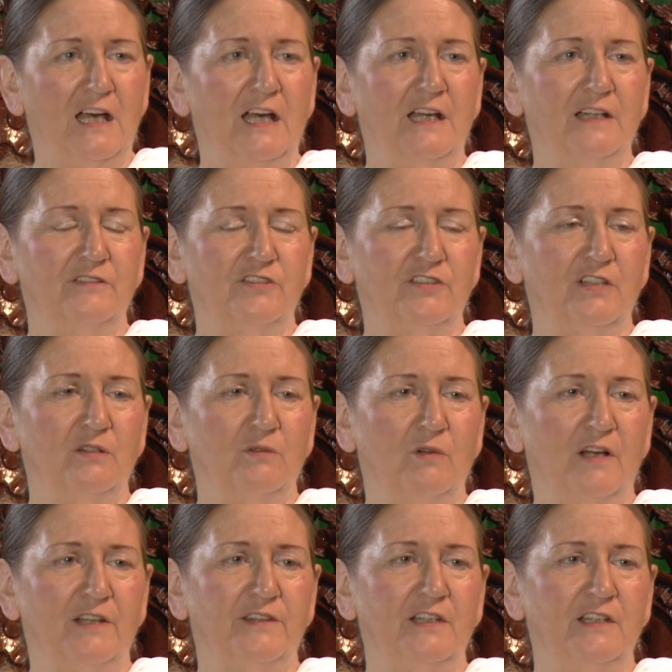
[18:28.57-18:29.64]
And so
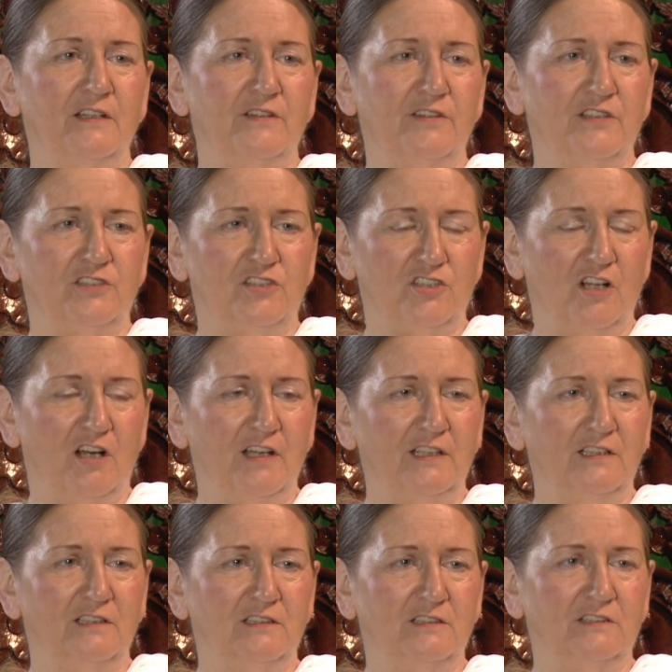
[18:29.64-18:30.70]
I think the
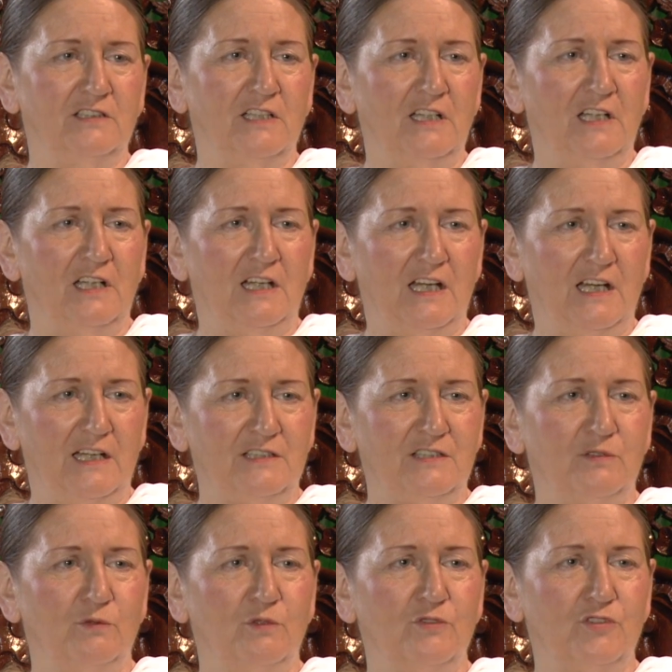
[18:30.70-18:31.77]
child has
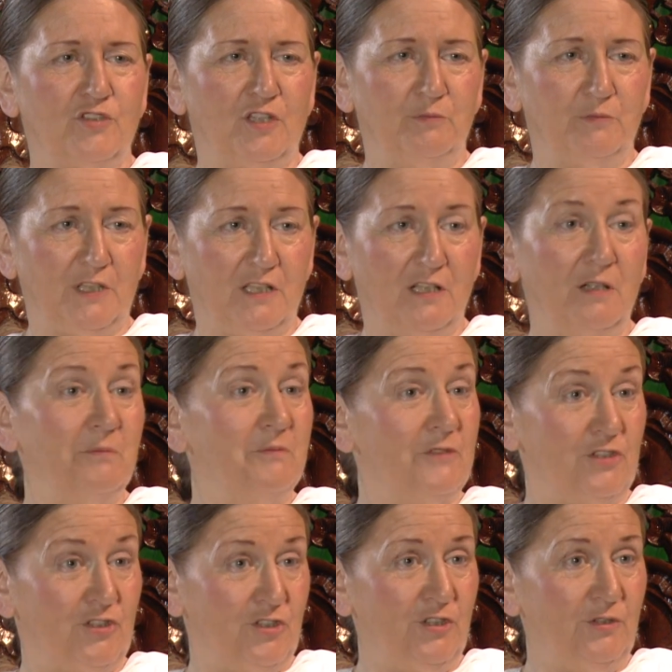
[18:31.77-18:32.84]
to also become
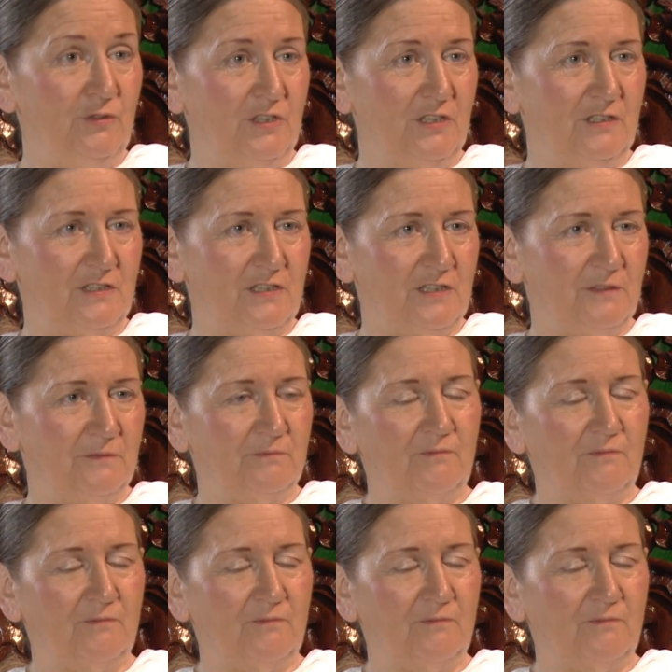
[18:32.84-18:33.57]
the student